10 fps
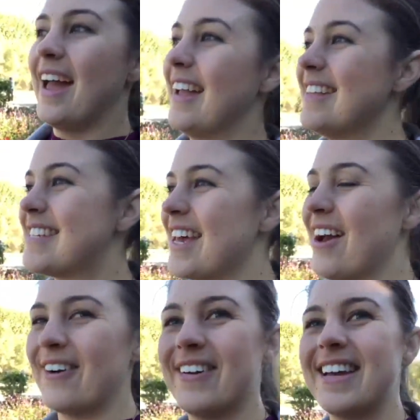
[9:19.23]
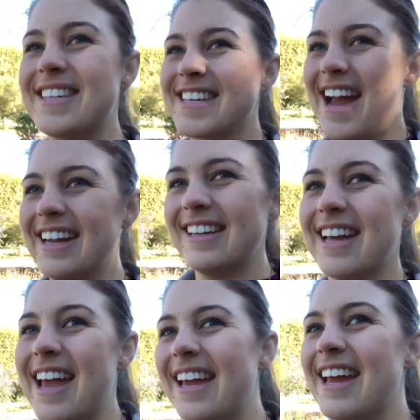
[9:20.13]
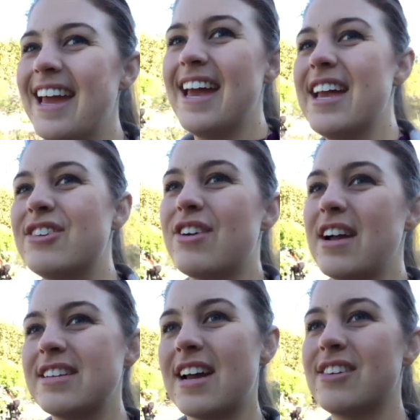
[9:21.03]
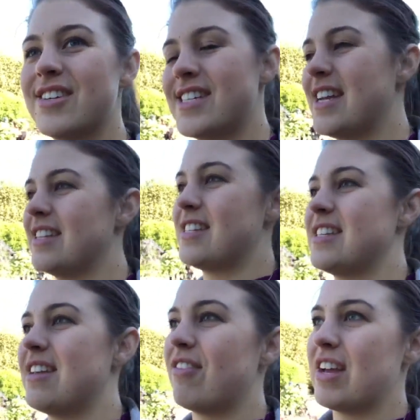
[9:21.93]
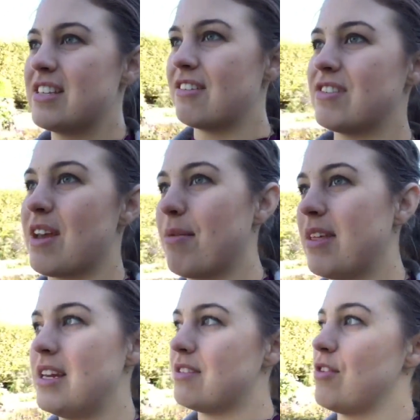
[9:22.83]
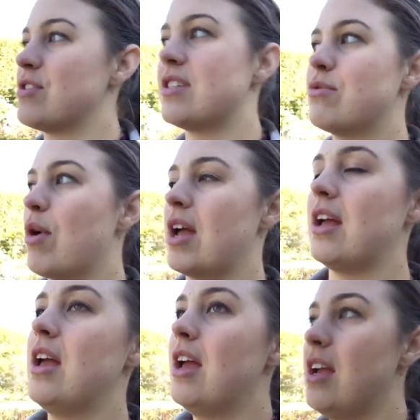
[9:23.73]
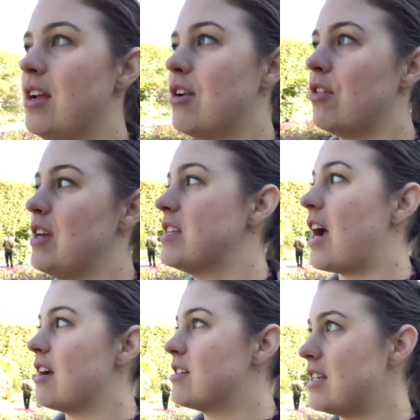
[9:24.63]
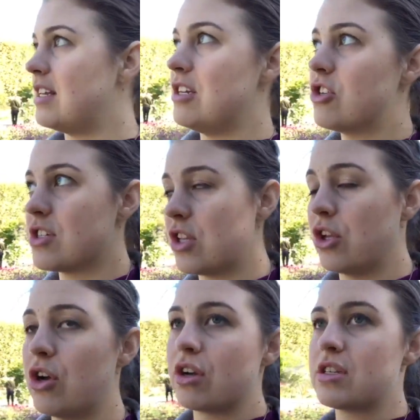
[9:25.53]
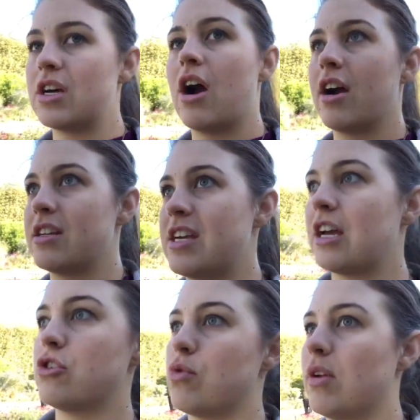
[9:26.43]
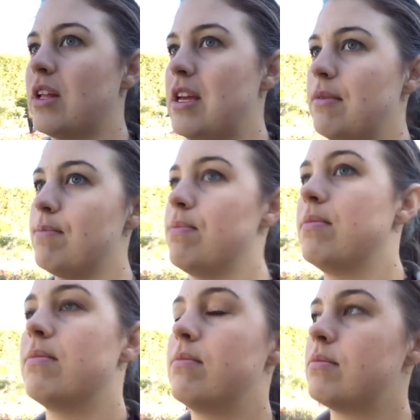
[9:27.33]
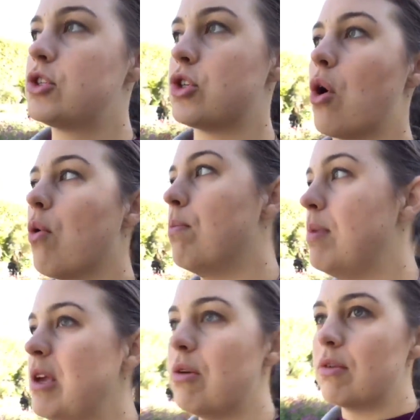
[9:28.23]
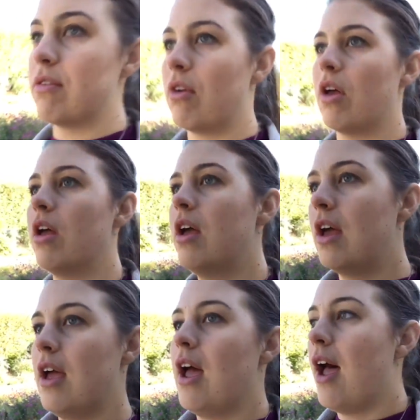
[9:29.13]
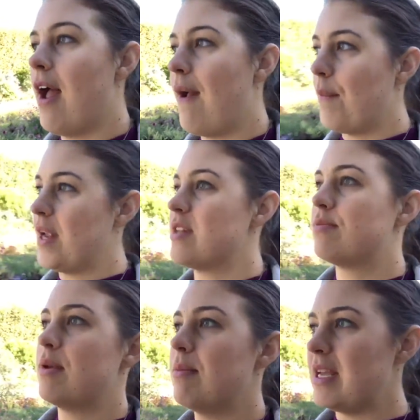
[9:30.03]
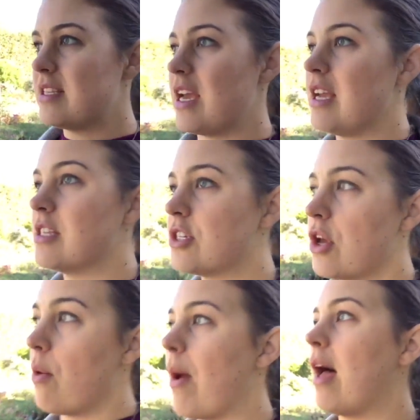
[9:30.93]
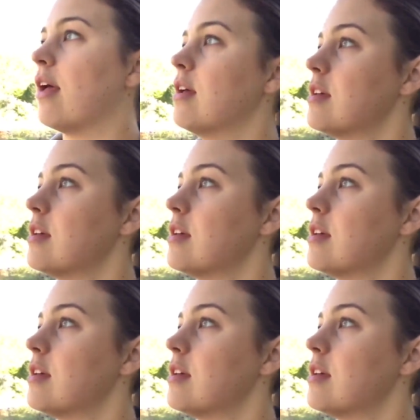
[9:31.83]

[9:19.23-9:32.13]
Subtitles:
And so it's kind of like trying to understand the significance of some of these versus what, you know, the entire city just looked architecturally so beautiful, and has been maintained so well.